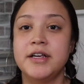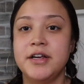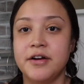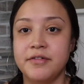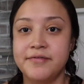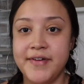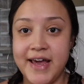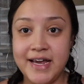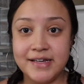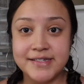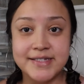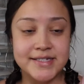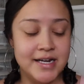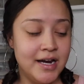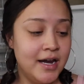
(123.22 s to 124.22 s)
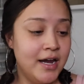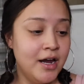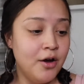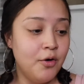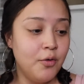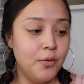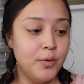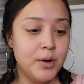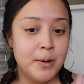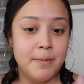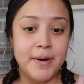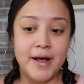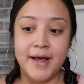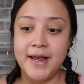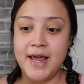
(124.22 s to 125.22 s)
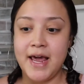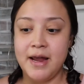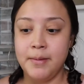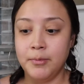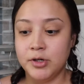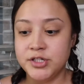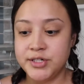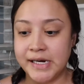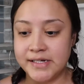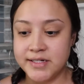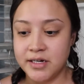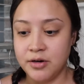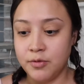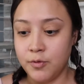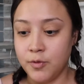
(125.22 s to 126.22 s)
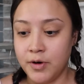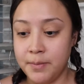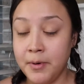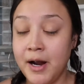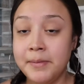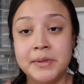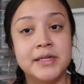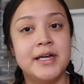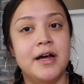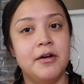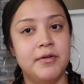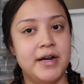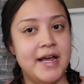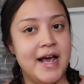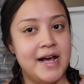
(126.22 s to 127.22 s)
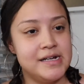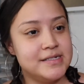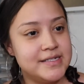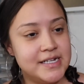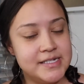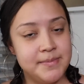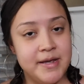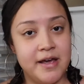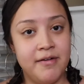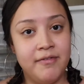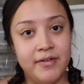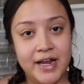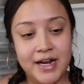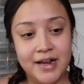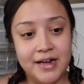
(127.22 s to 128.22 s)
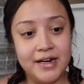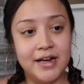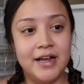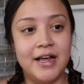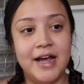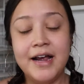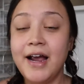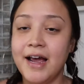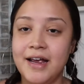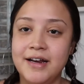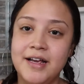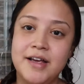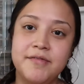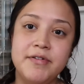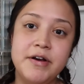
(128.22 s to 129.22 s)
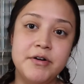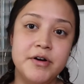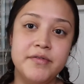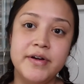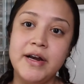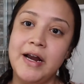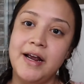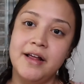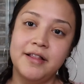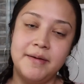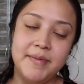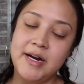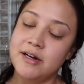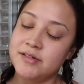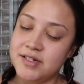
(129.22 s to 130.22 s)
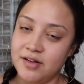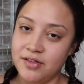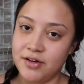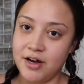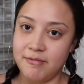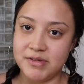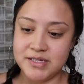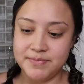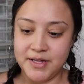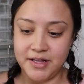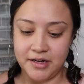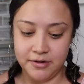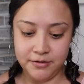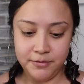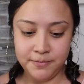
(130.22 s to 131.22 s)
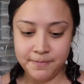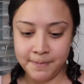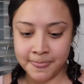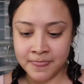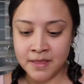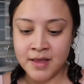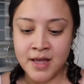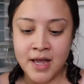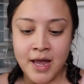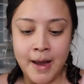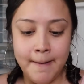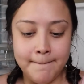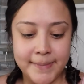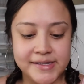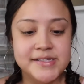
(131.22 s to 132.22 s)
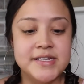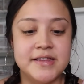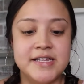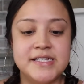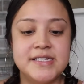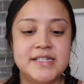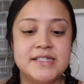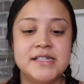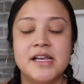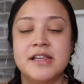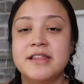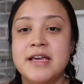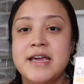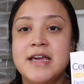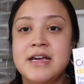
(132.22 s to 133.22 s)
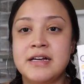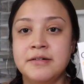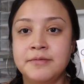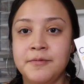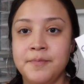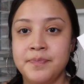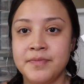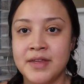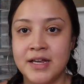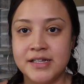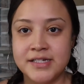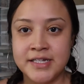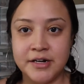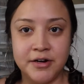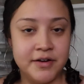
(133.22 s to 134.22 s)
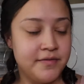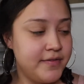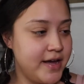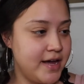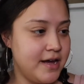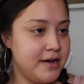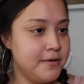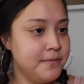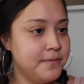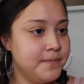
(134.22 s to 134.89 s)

your face, or buy a moisturizer or primer that already has SPF in it. Again, if you know of any, let me know down in the comments below. But this is the CeraVe